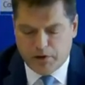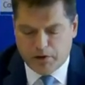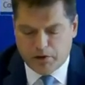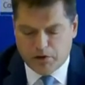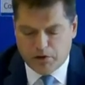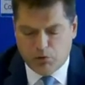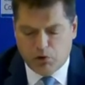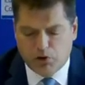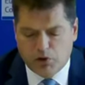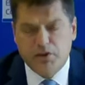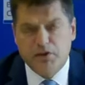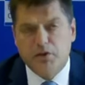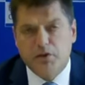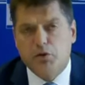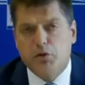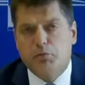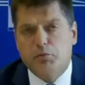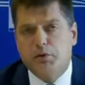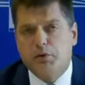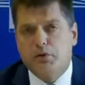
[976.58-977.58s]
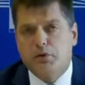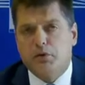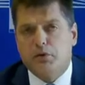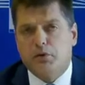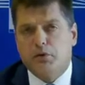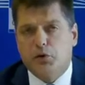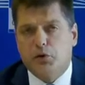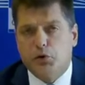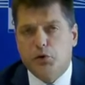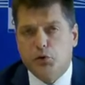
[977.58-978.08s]
So what is the European
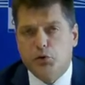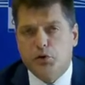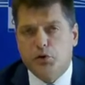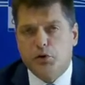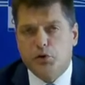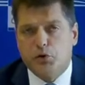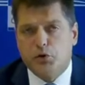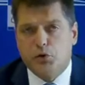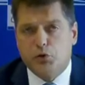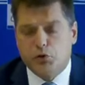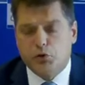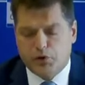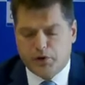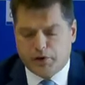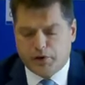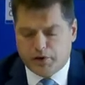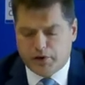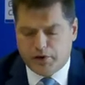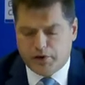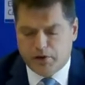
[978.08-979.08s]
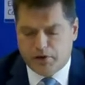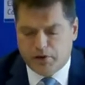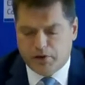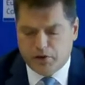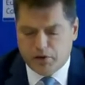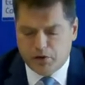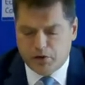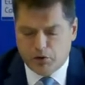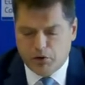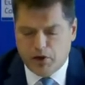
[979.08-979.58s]
Union doing
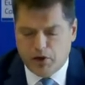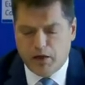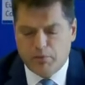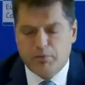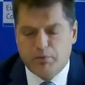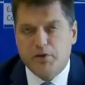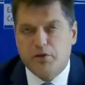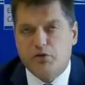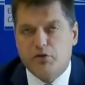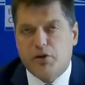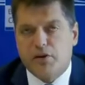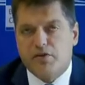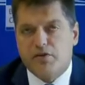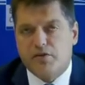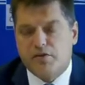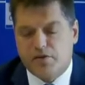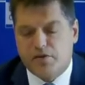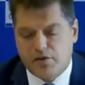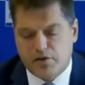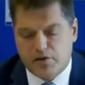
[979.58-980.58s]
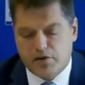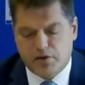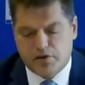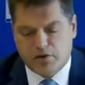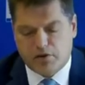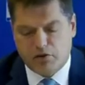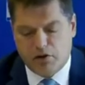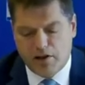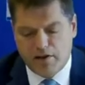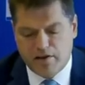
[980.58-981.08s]
to help address these
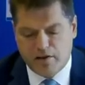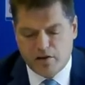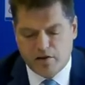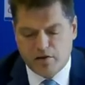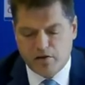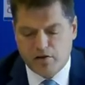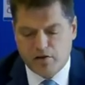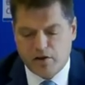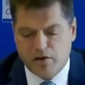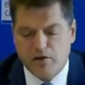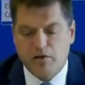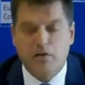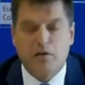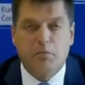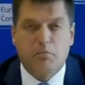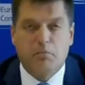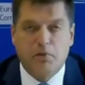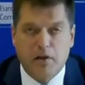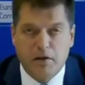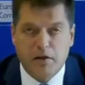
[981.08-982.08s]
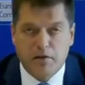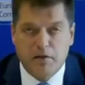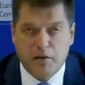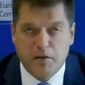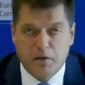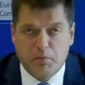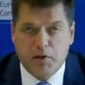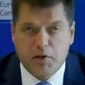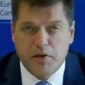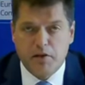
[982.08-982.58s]
crises and the
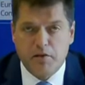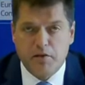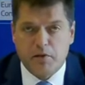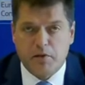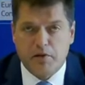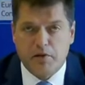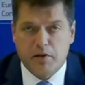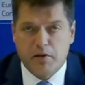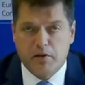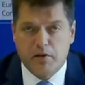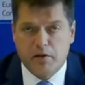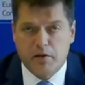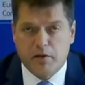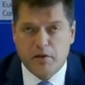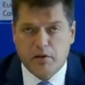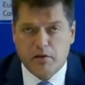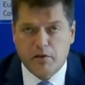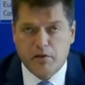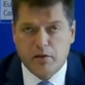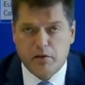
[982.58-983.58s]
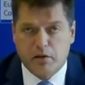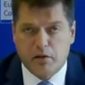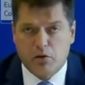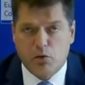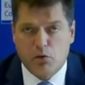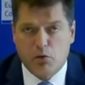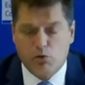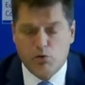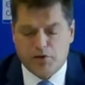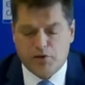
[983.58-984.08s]
displacement that they are
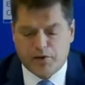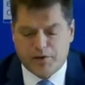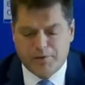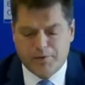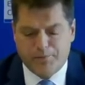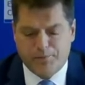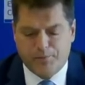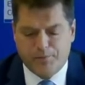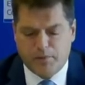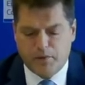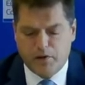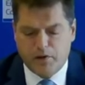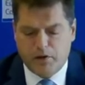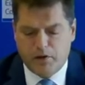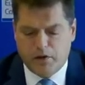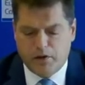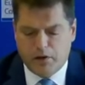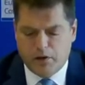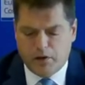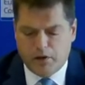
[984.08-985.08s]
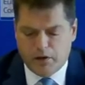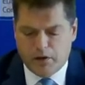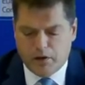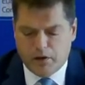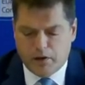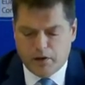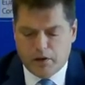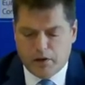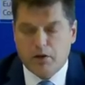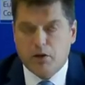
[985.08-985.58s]
causing?
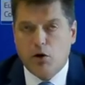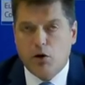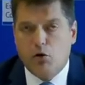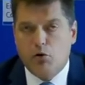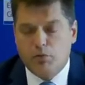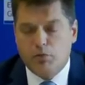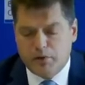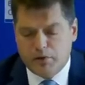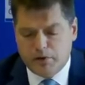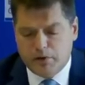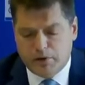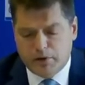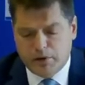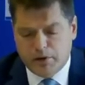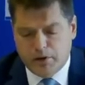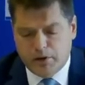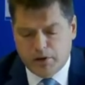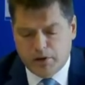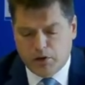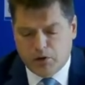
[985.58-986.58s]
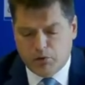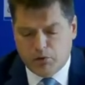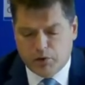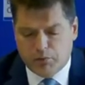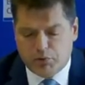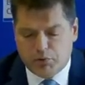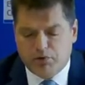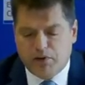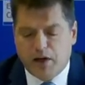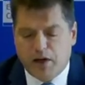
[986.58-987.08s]
At home, we are
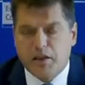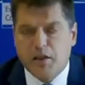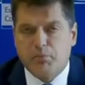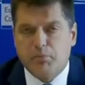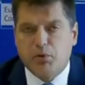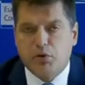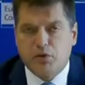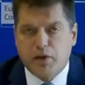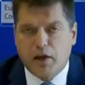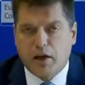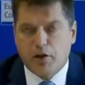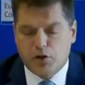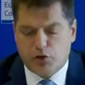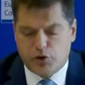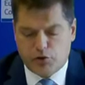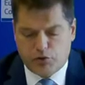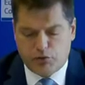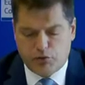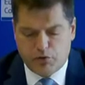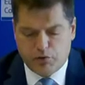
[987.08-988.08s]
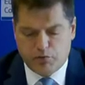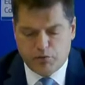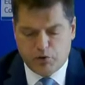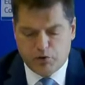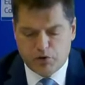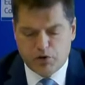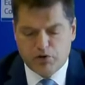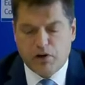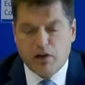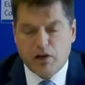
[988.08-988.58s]
providing protection to the
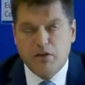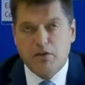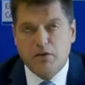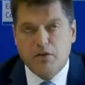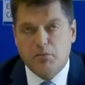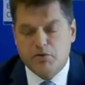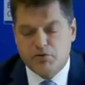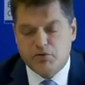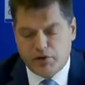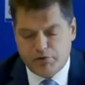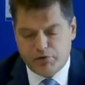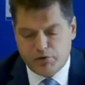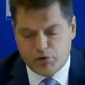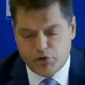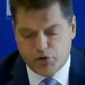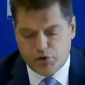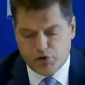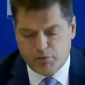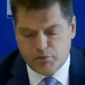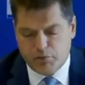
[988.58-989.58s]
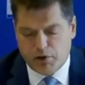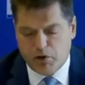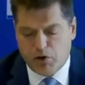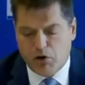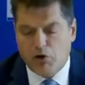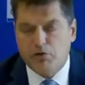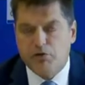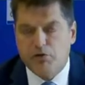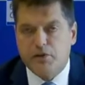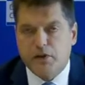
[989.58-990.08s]
most vulnerable refugees by
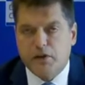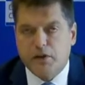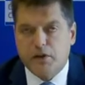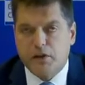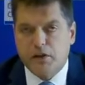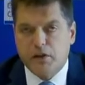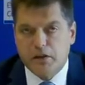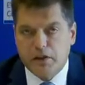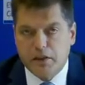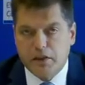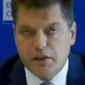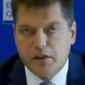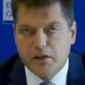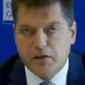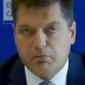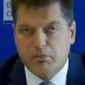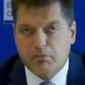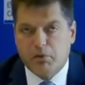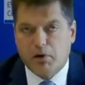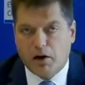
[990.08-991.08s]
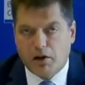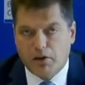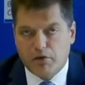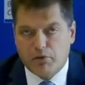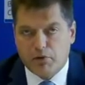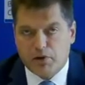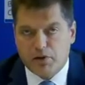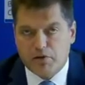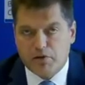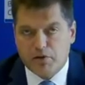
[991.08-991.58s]
offering legal
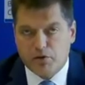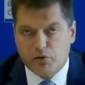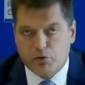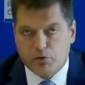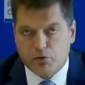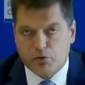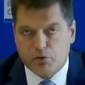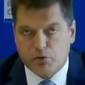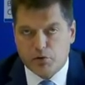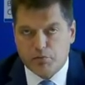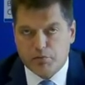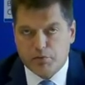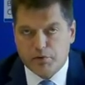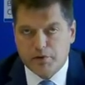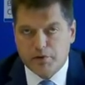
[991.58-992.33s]
pathways to Europe.